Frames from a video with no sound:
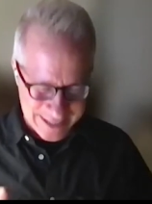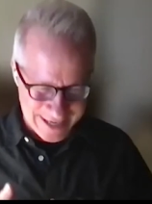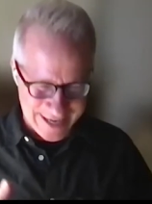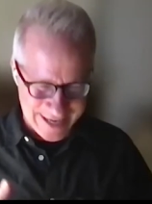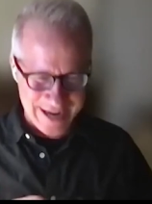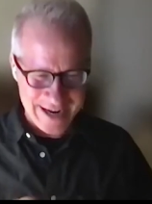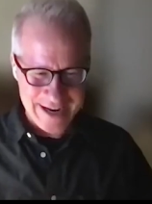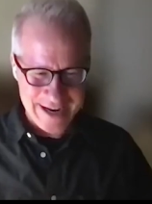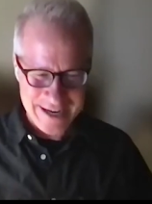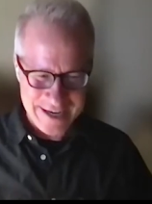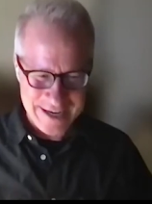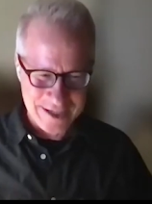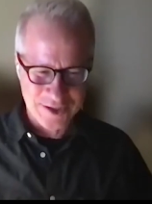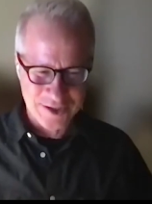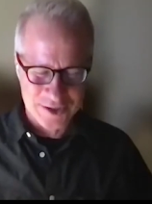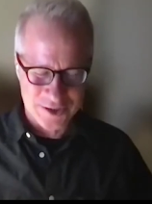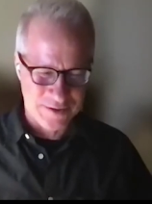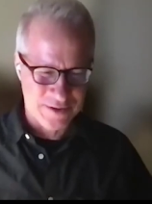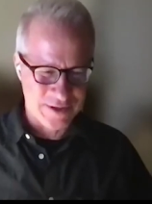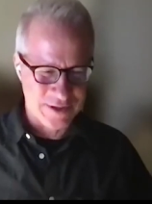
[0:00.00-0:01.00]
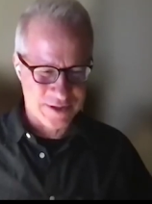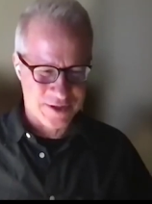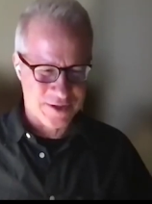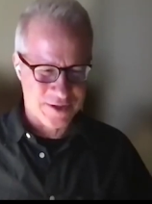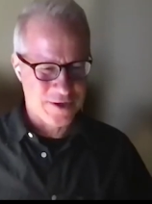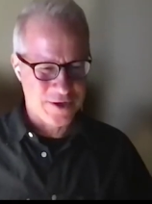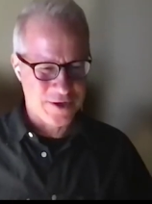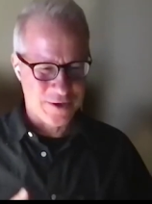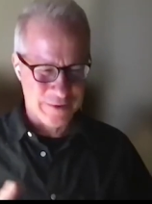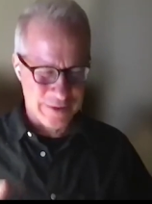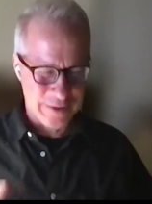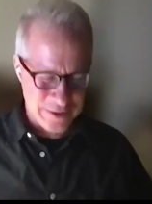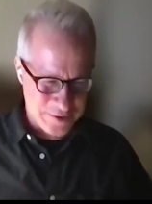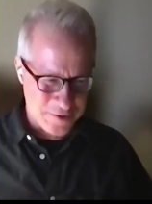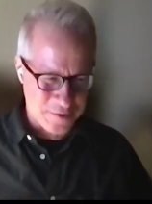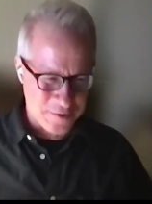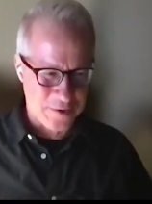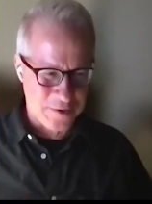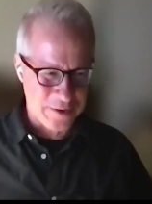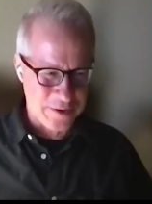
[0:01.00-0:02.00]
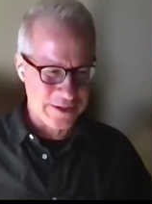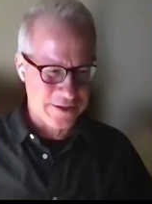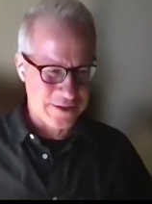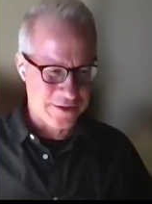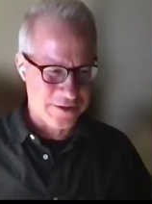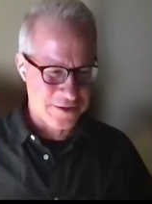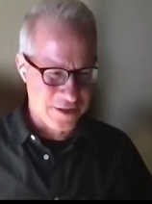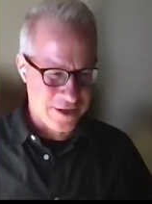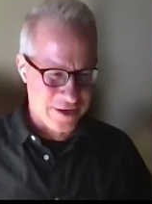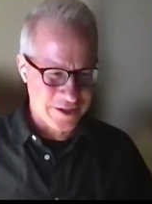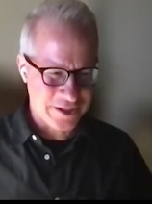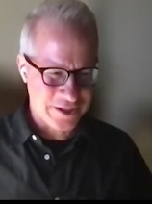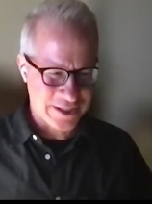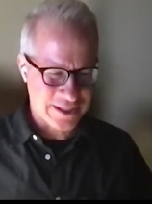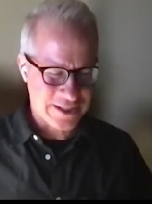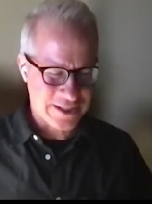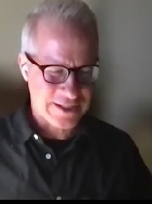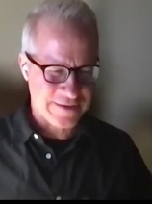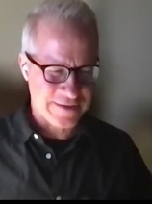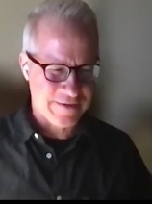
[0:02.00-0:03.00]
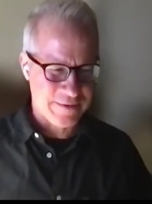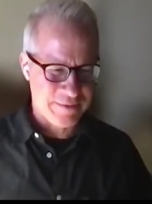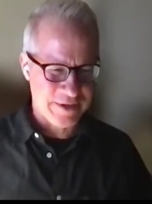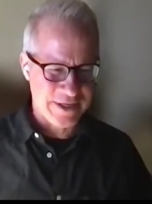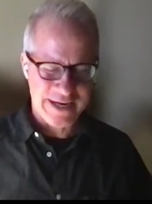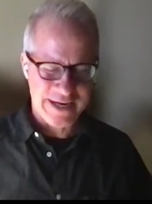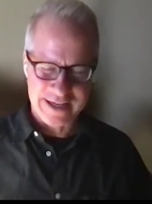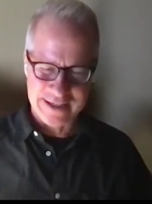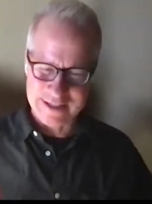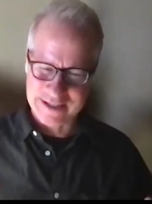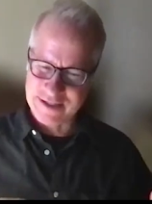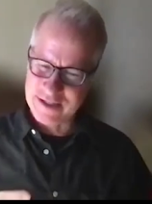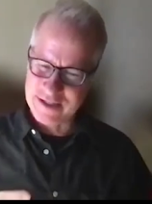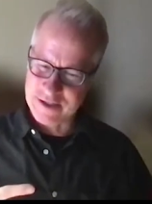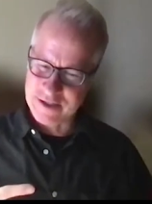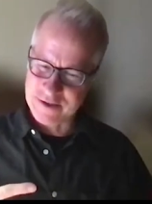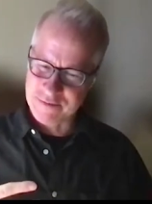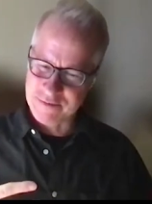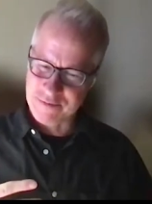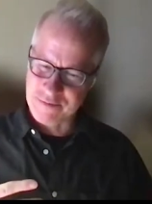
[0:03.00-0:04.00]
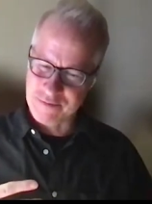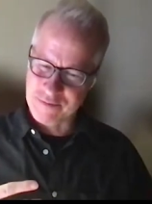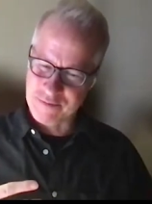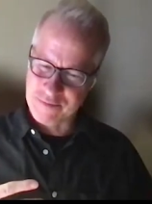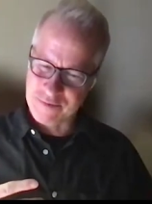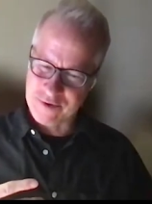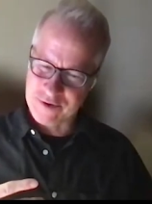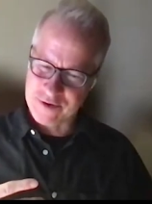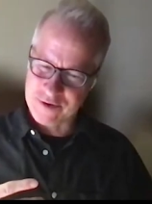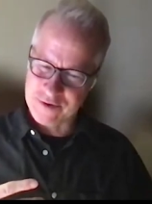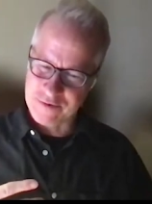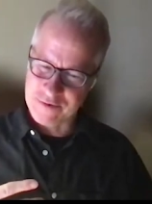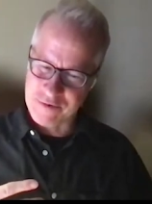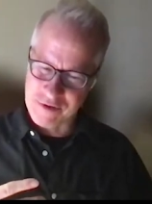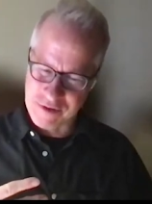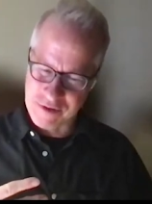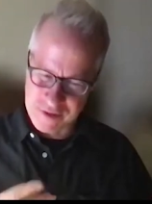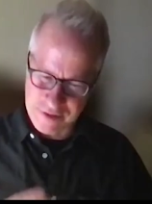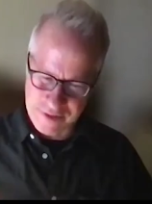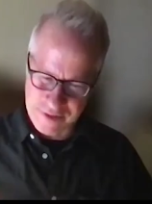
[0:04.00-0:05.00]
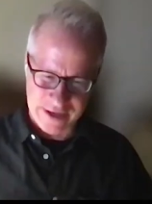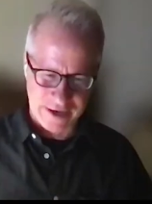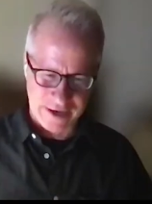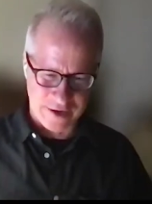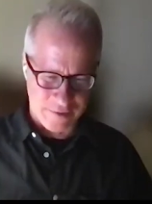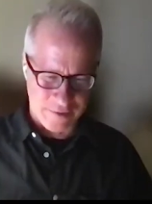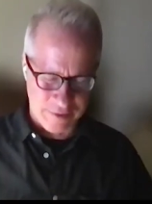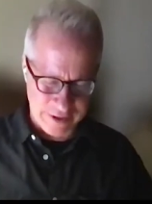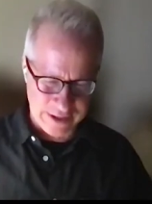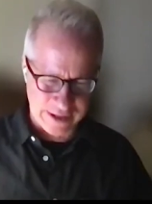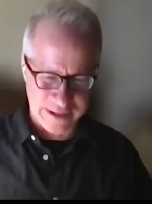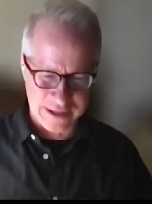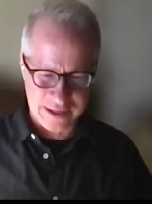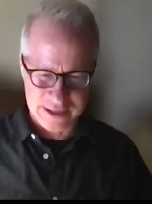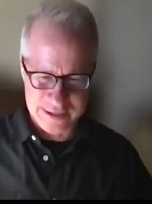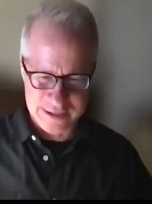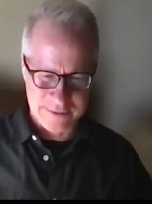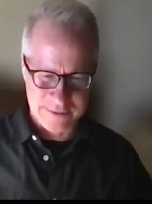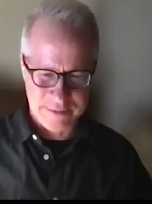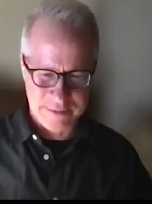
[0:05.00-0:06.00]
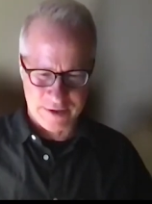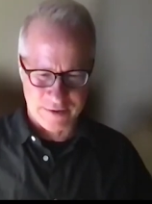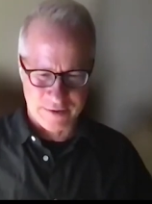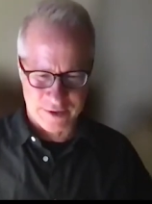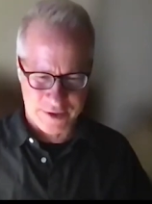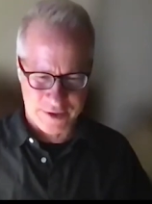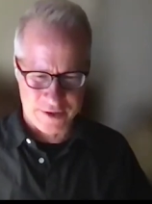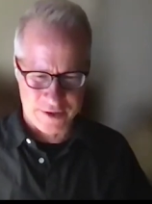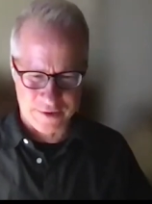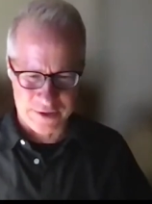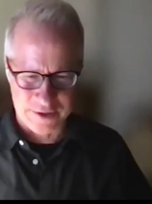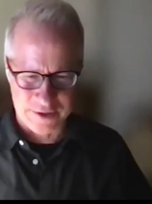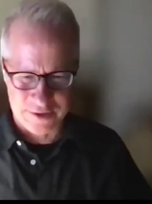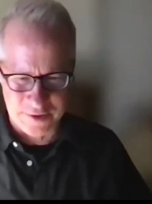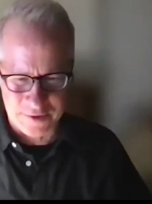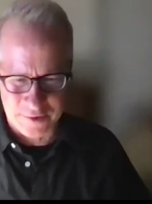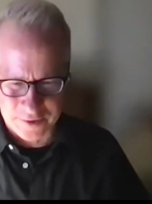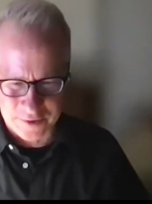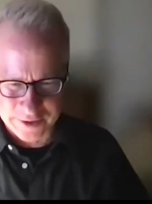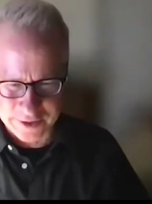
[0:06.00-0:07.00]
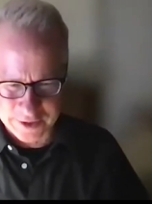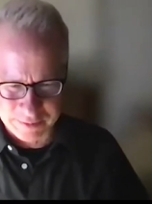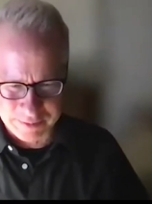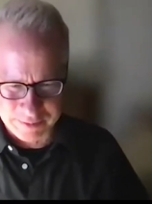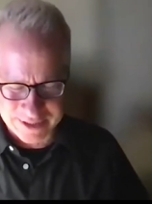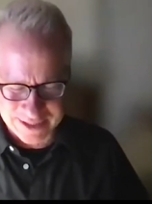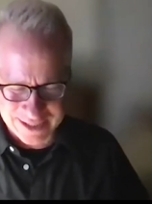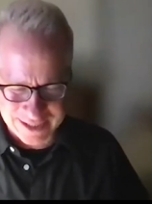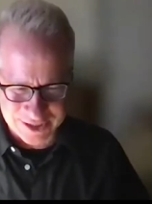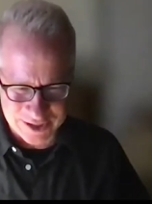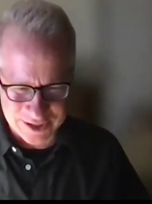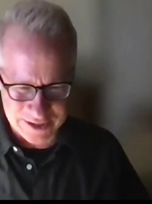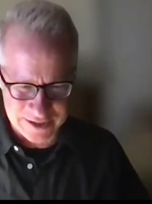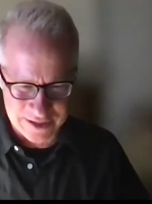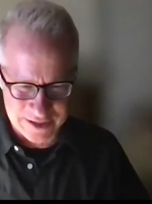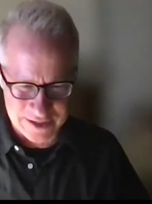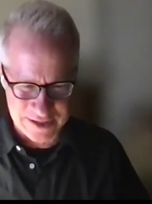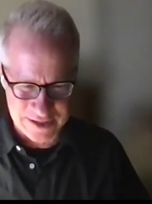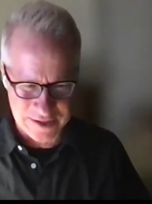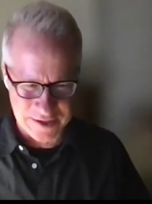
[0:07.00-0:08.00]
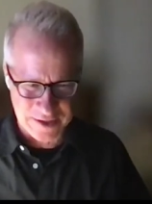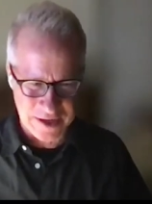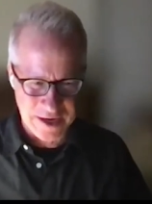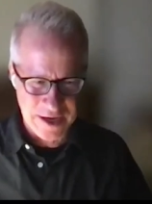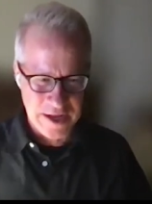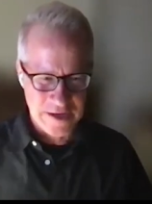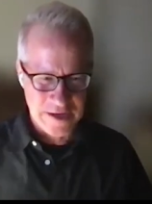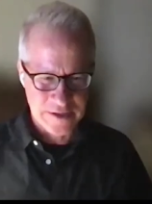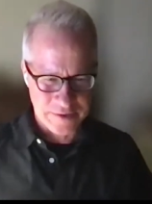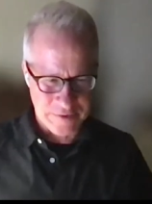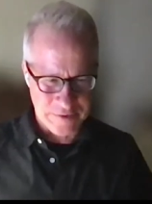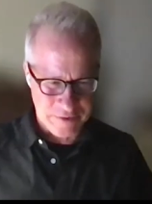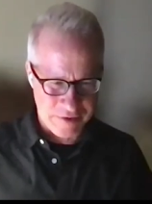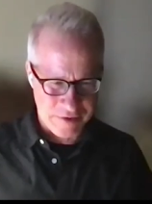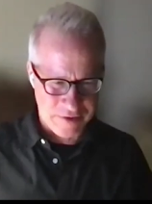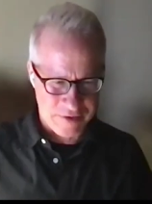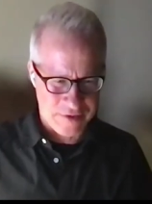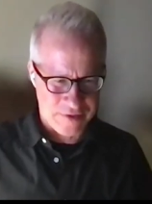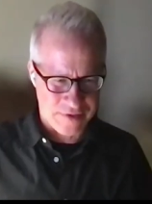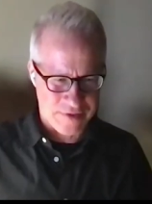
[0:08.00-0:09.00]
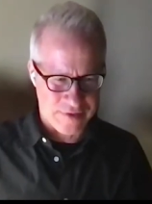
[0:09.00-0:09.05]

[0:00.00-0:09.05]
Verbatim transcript: engage the curatorial logics of the Biennale, to to think critically about curatorial positions, to to